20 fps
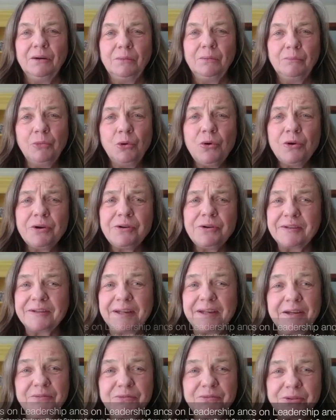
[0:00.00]
More than
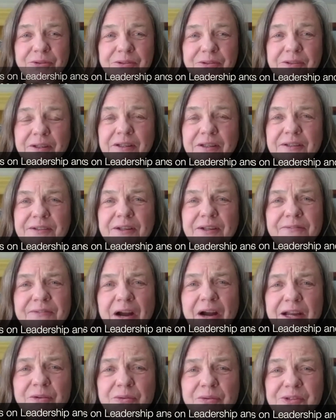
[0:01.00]
ever, the
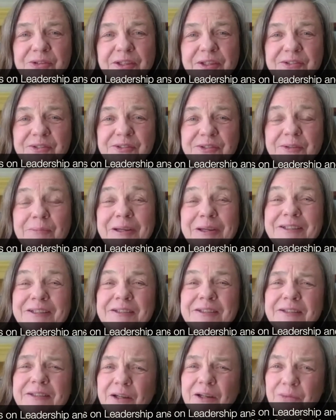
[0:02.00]
virus has
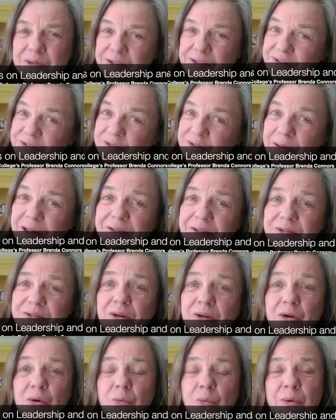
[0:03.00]
demanded that we expand
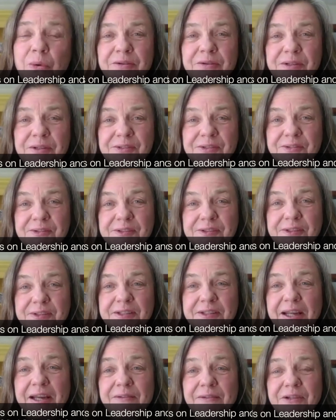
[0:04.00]
our awareness to
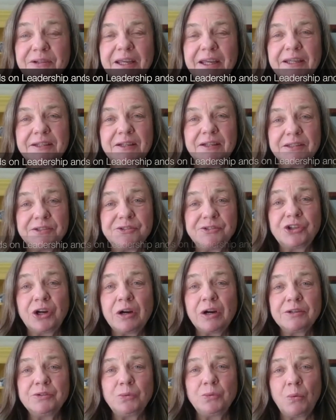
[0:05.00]
navigate
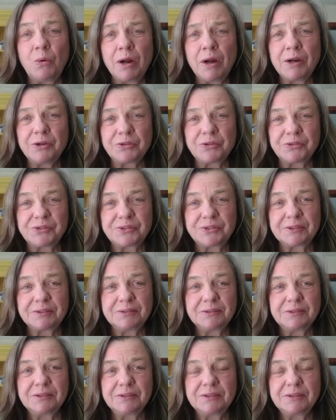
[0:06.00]
uncharted waters.
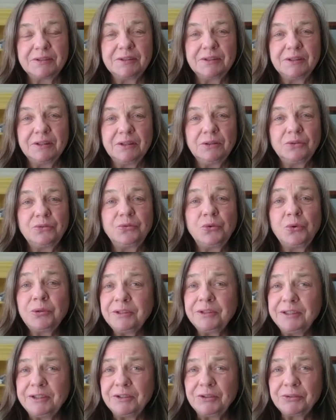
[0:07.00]
For
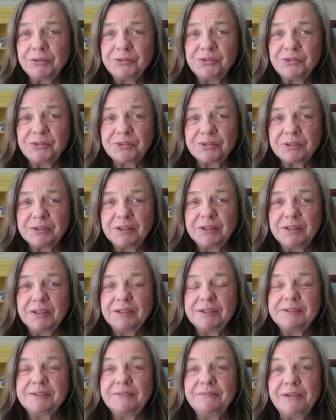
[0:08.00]
leaders,
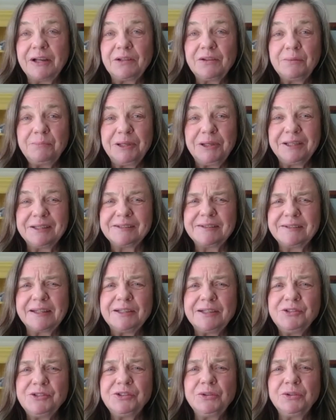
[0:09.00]
developing
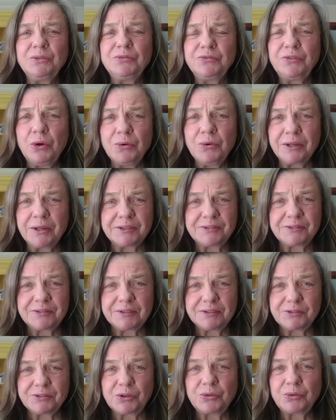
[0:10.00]
intentional focus
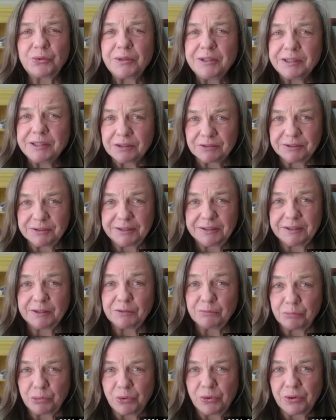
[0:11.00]
is critically
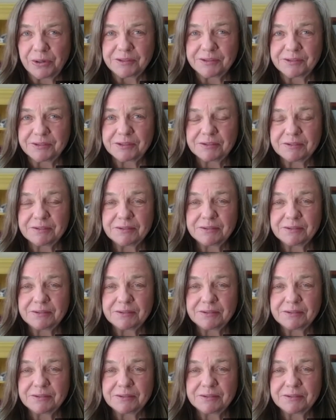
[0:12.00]
important.